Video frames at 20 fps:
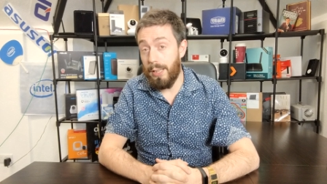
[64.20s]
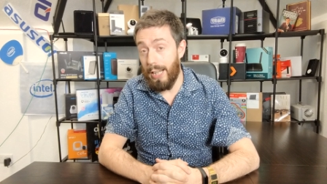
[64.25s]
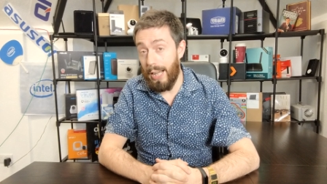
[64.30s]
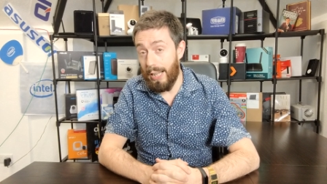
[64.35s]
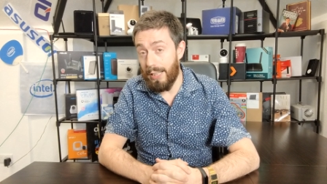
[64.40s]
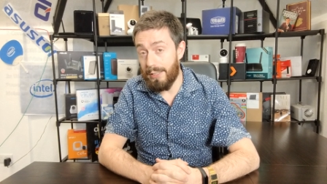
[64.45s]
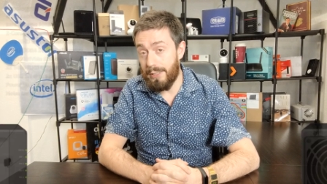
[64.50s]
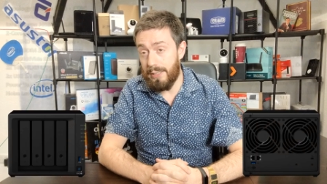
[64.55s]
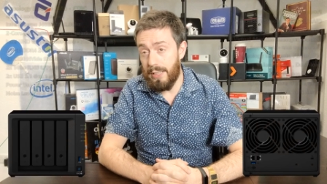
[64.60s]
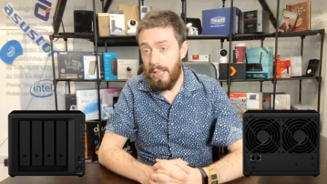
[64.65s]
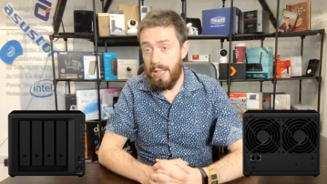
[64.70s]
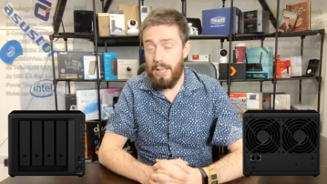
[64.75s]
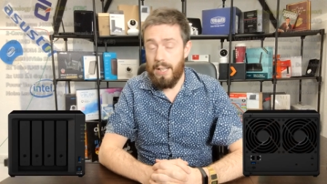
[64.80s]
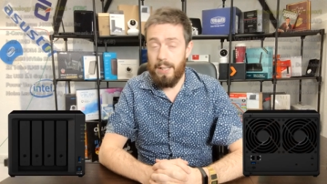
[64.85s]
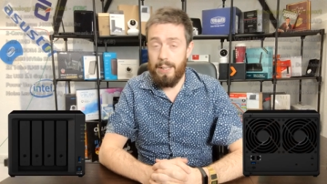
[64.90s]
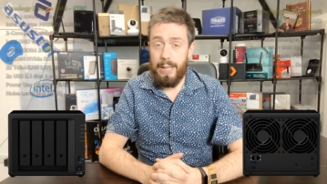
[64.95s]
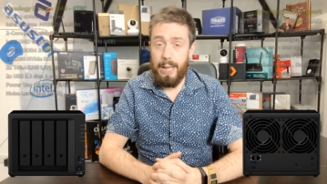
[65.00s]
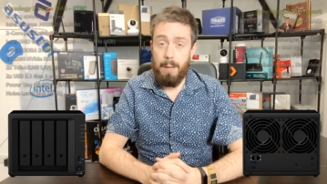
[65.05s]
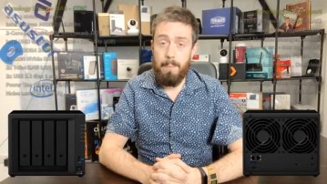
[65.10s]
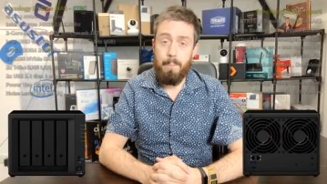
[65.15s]
plus.
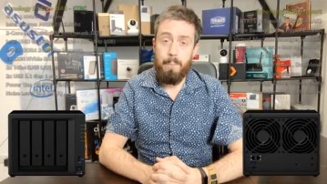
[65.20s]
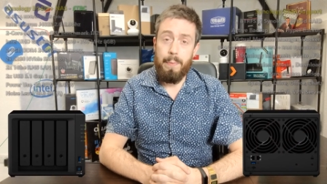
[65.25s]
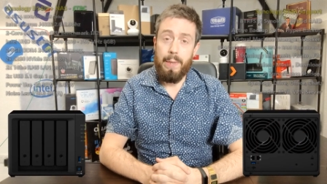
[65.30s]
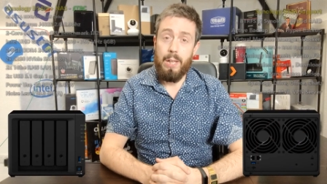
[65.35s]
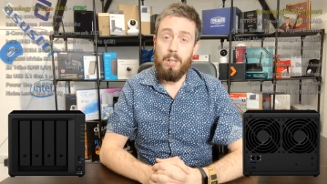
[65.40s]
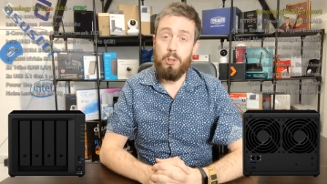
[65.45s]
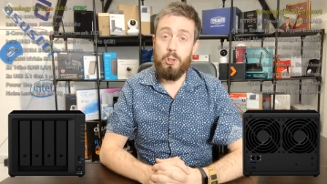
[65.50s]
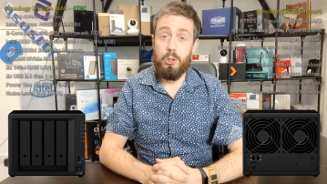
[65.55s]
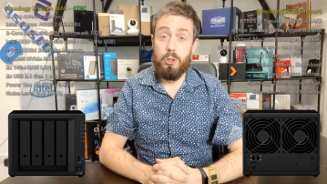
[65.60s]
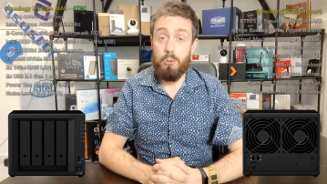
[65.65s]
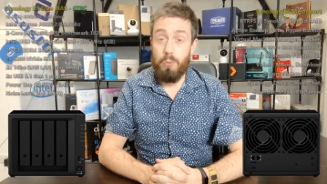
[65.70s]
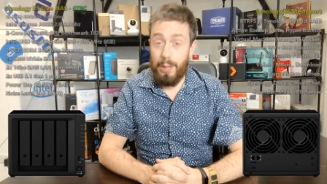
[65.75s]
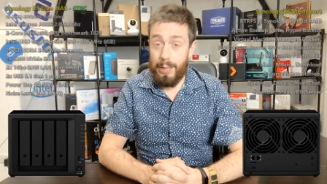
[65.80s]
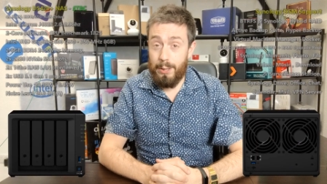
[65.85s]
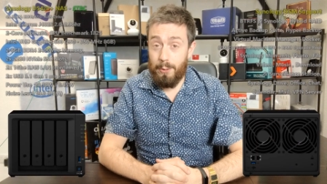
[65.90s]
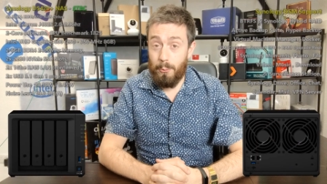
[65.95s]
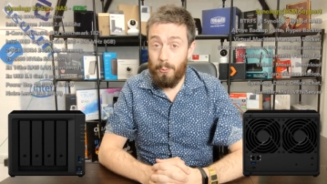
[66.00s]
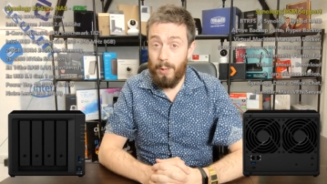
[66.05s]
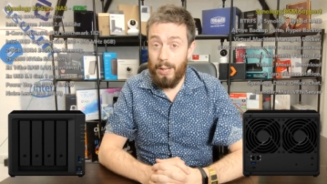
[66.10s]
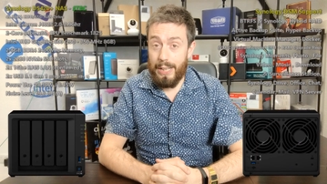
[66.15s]
Now,
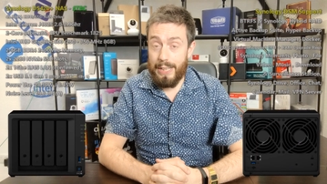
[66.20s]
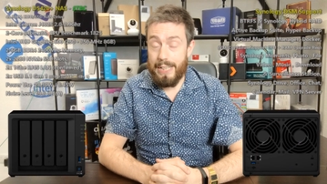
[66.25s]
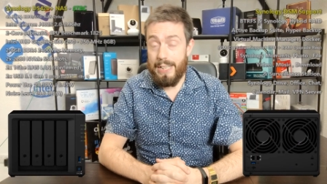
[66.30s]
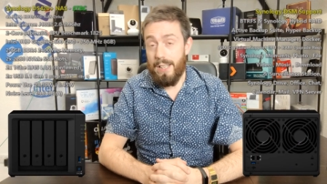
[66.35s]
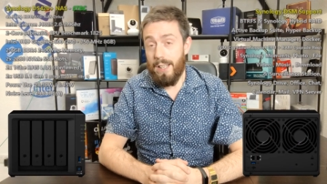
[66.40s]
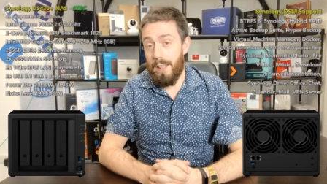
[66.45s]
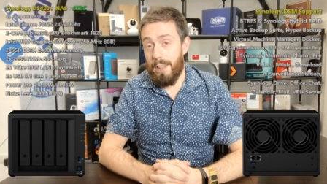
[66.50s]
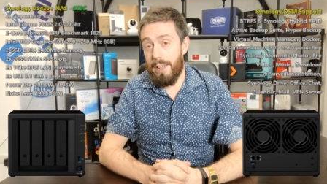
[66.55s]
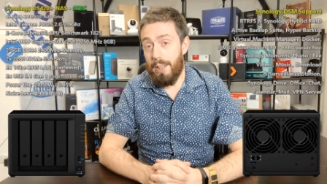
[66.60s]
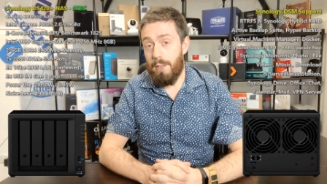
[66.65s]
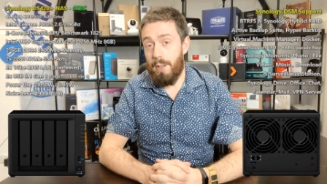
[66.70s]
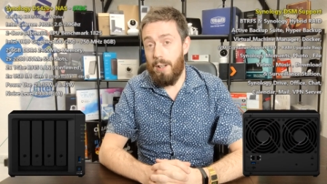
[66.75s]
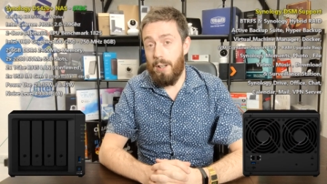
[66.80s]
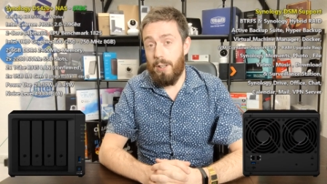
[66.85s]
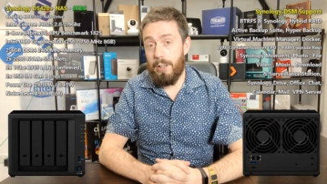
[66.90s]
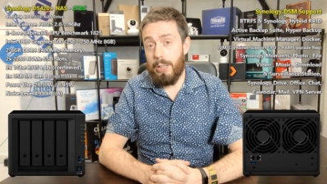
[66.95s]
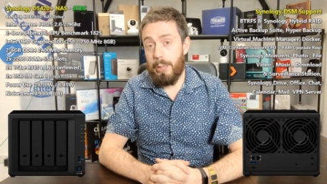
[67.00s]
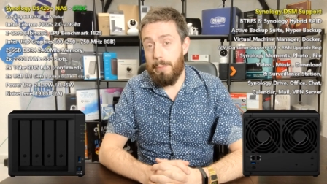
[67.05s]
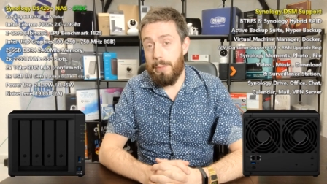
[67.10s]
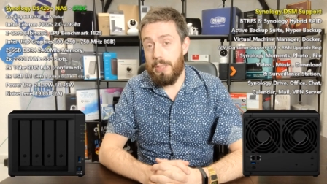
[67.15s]
straight away, there
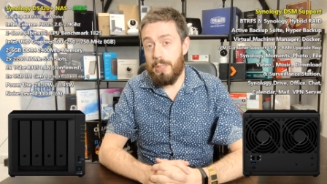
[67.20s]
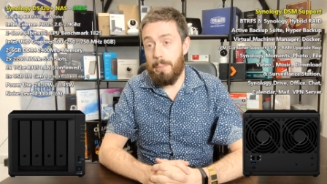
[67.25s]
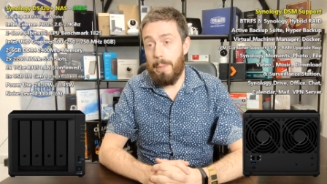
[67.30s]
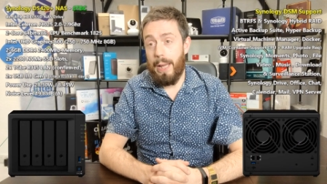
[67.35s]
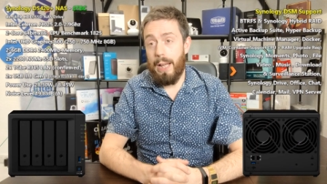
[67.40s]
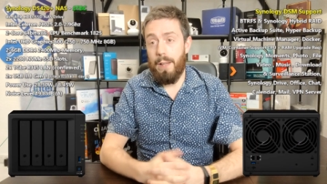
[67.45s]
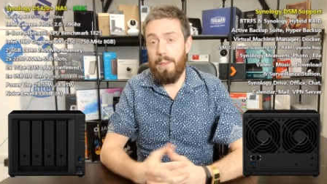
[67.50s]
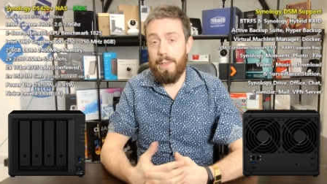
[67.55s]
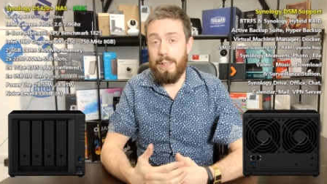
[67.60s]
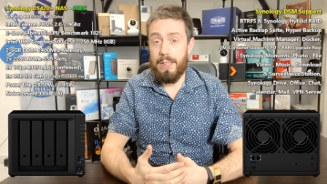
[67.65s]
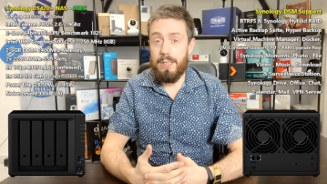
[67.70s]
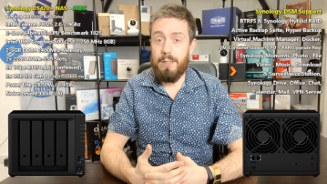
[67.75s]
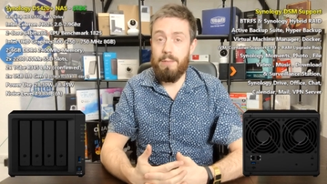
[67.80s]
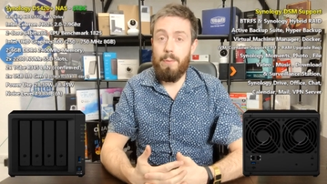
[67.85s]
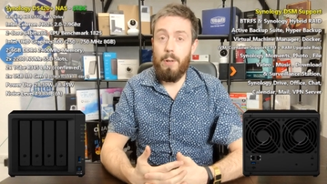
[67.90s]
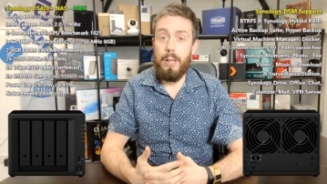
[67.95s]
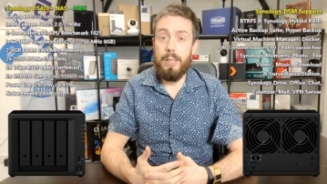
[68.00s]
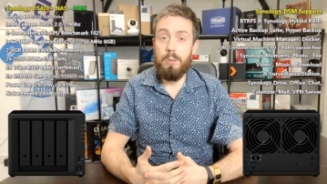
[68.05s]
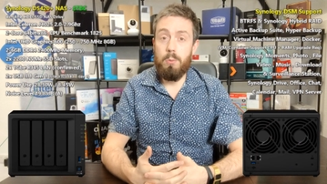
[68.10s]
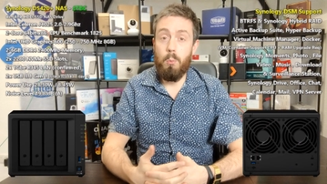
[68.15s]
are arguments about this
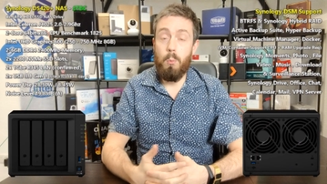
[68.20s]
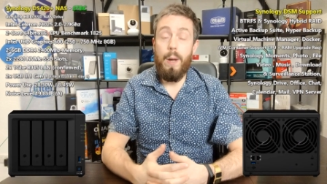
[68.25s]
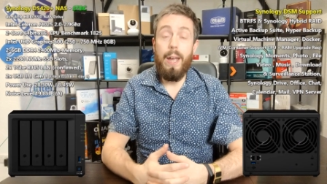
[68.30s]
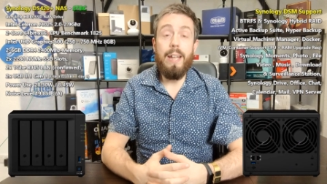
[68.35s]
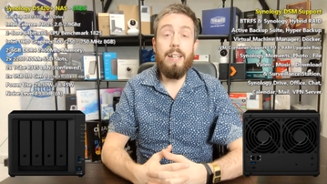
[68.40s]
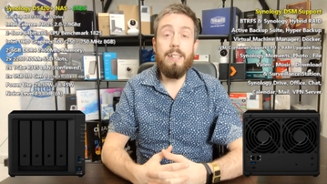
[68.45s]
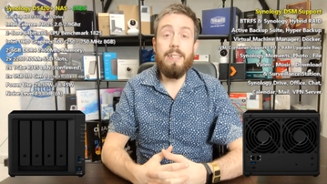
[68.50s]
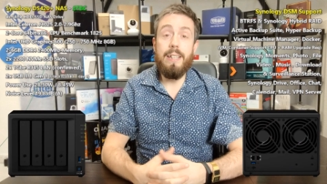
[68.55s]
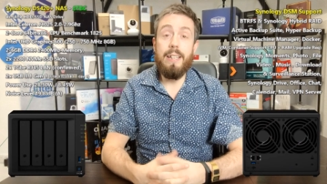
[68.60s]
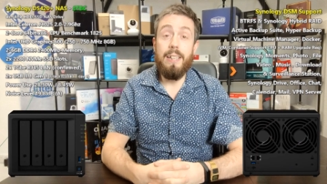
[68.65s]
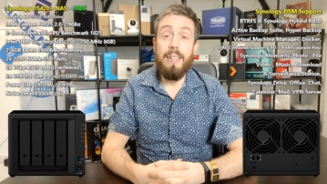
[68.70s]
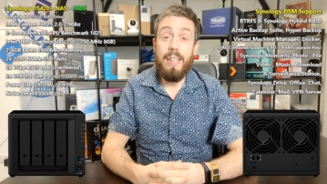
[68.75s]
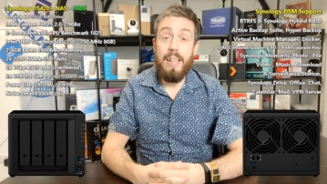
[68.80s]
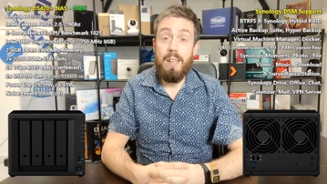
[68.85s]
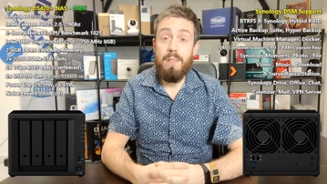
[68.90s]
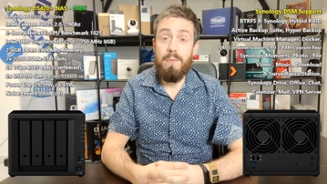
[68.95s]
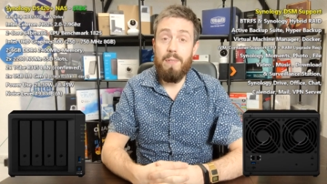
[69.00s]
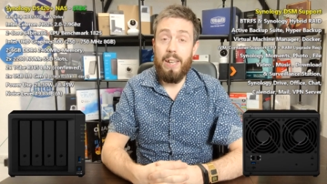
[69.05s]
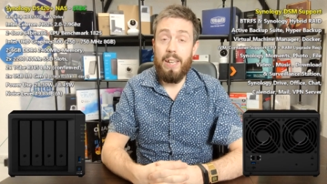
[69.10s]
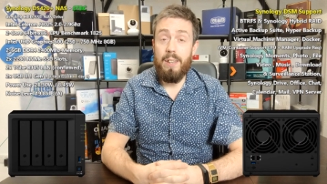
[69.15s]
device. Where does it
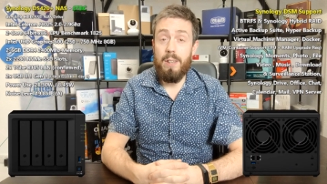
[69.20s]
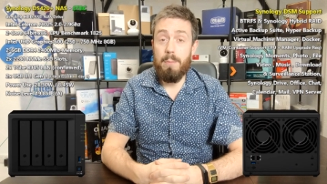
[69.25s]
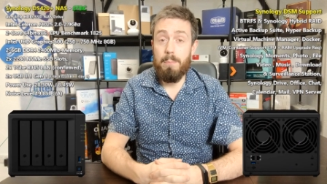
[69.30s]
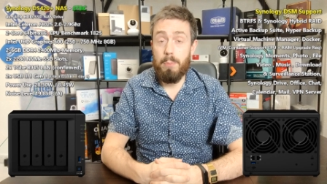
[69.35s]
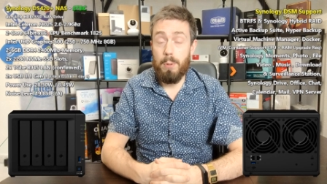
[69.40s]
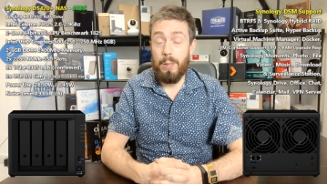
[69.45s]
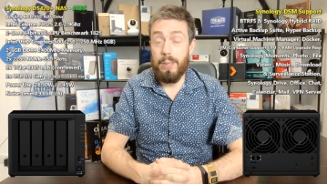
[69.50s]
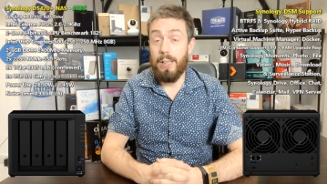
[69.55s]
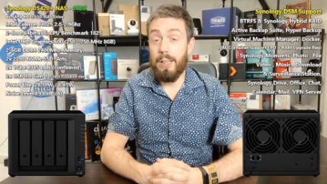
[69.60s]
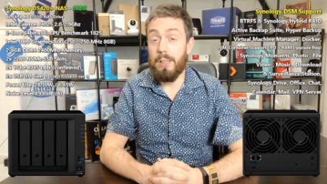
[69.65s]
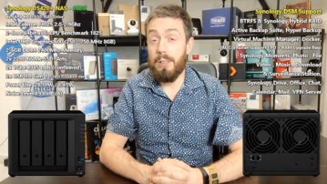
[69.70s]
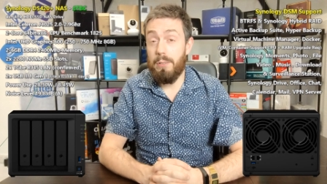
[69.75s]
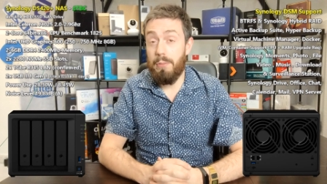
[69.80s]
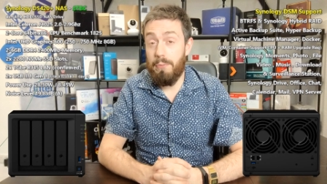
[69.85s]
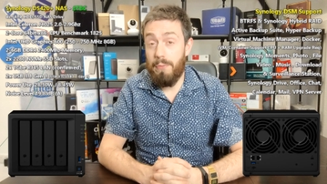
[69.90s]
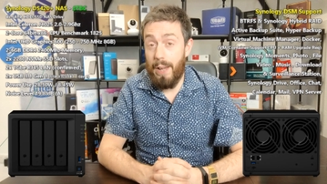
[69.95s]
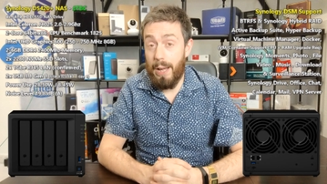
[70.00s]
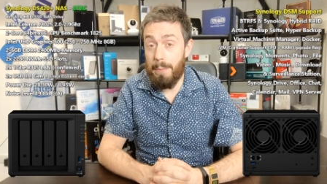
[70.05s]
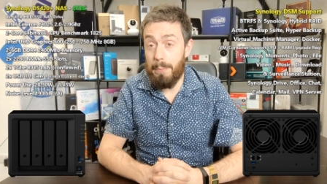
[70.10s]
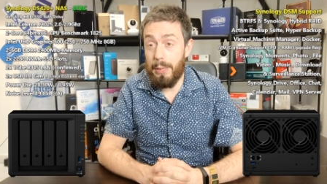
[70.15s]
live in the product
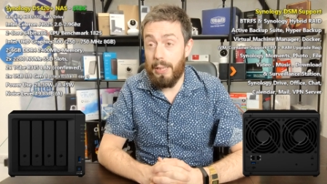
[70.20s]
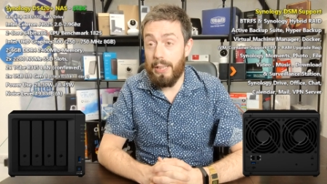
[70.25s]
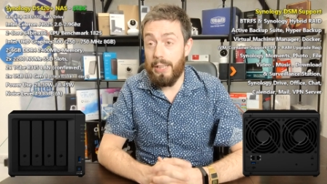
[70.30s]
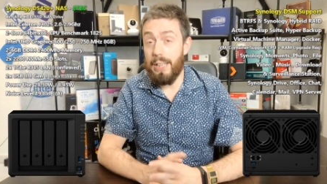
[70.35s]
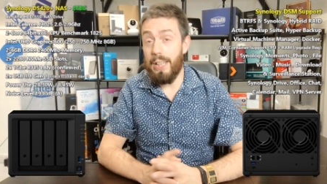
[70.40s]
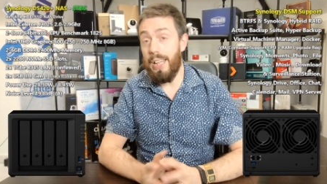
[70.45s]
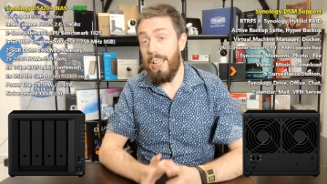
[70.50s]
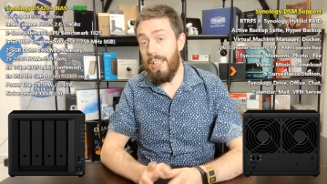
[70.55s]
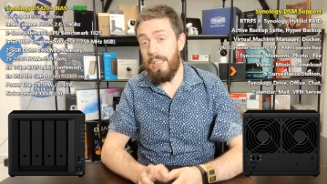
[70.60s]
family?